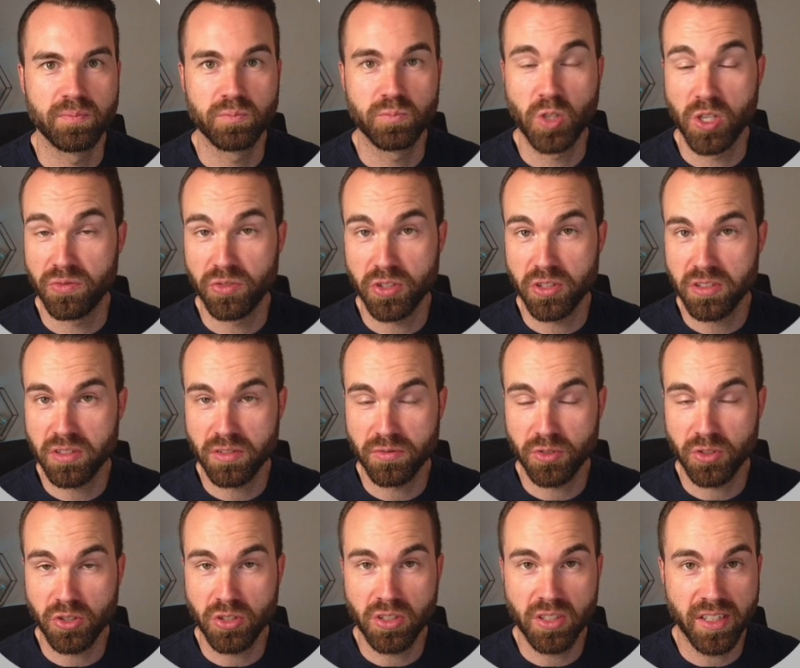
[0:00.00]
Well, first of
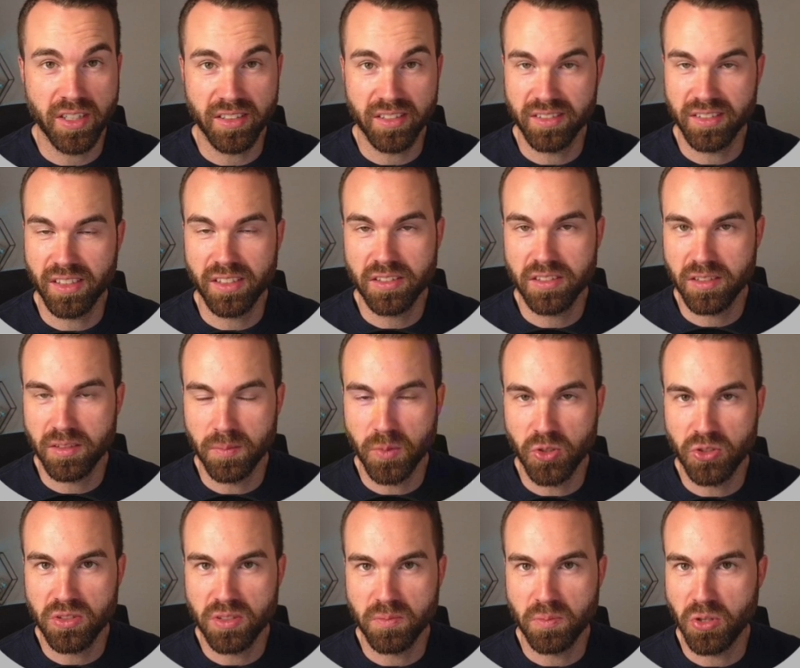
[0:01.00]
all, and that's the
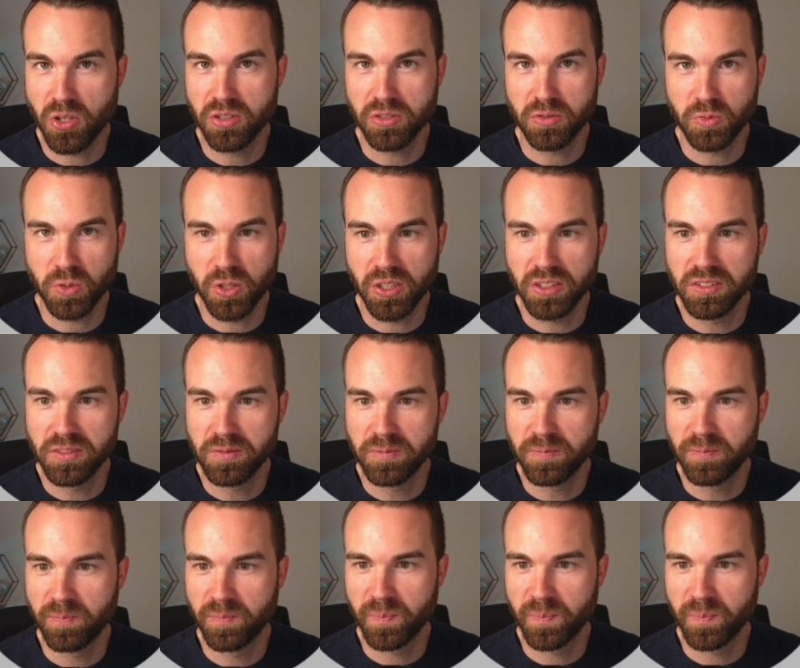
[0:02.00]
most important one,